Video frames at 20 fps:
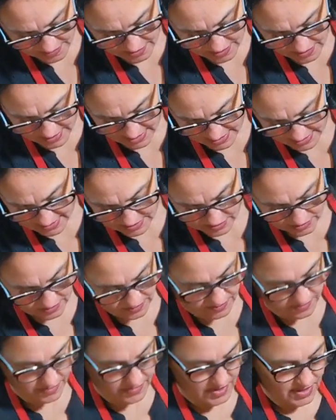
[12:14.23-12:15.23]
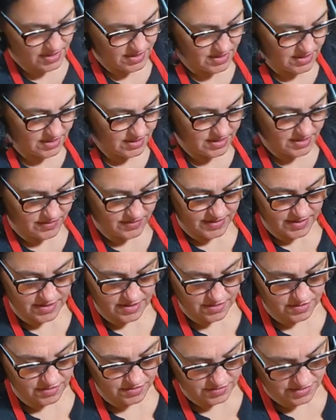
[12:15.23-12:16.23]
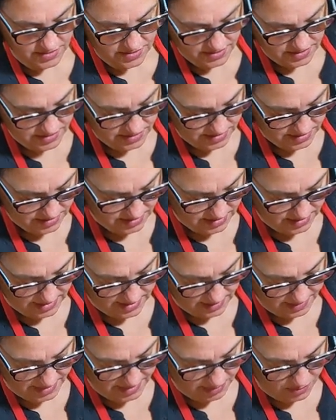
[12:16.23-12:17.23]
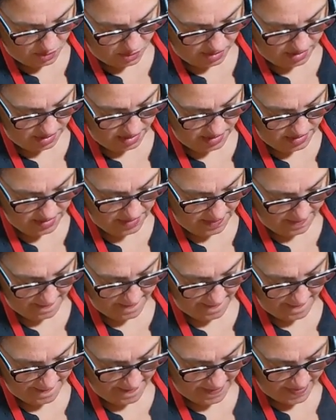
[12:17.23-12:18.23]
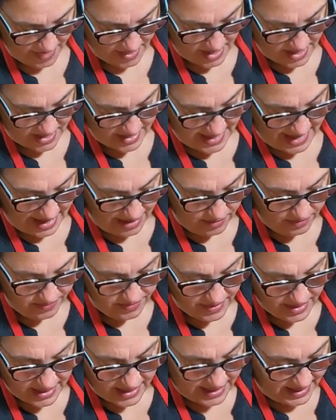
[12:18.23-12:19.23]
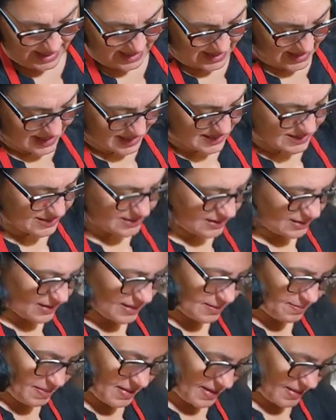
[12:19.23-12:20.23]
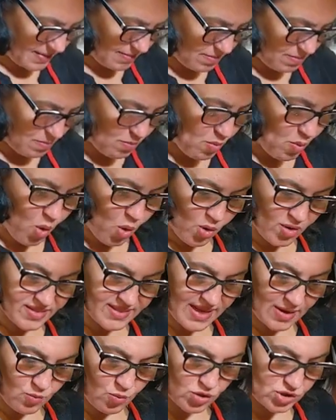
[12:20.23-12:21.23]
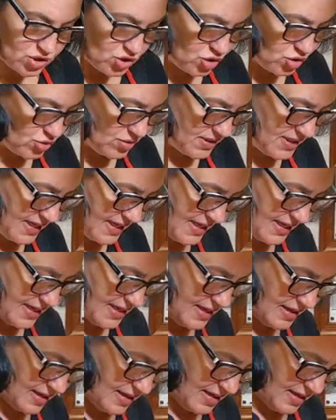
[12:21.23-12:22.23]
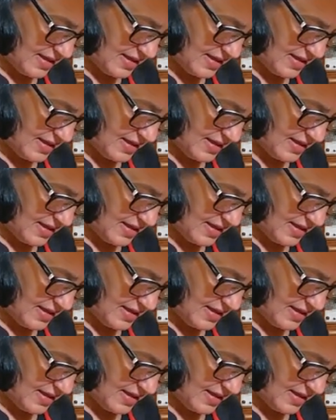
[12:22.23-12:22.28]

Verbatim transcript: Okay, so there it goes, a little bit more. Now, it is a little bit more than what you need.